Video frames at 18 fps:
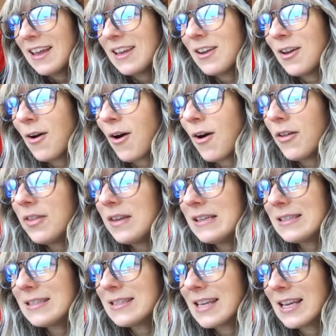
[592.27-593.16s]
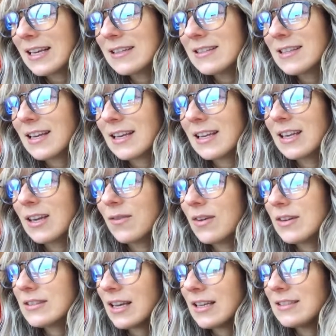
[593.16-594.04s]
all these things that give
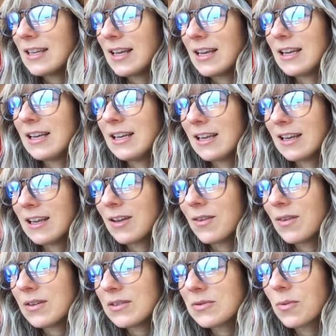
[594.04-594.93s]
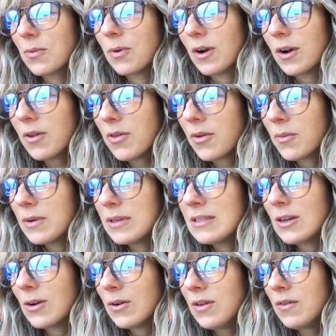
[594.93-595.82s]
us identity and give us worth, and we
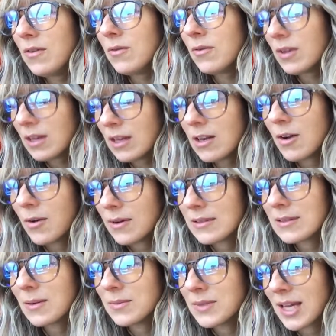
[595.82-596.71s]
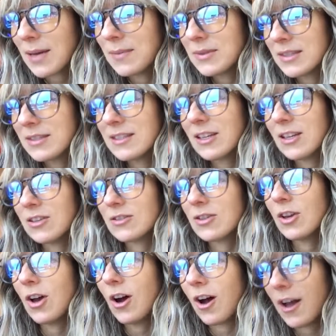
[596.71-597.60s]
don't even really know it sometimes until it's
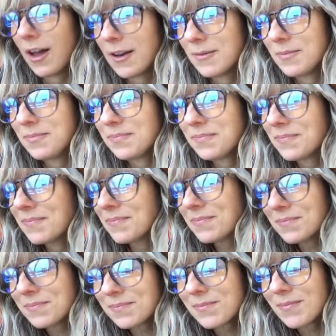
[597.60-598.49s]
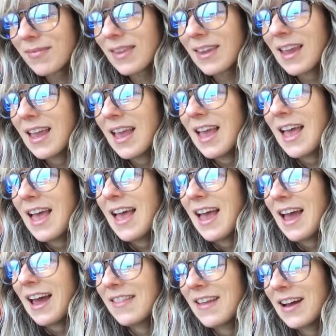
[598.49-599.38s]
gone.
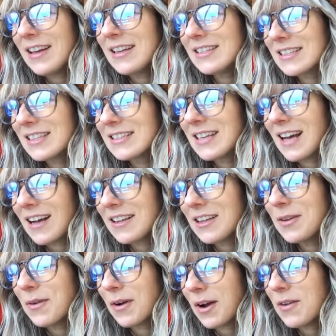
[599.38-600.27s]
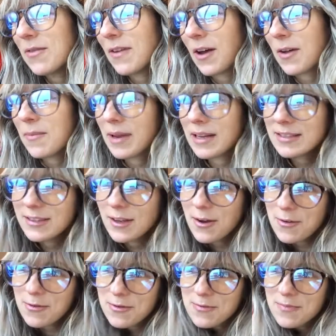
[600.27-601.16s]
And that is exactly where I found
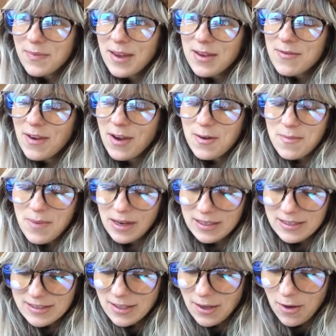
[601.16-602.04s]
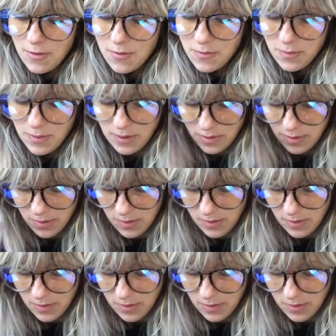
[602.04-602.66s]
myself. I found myself with the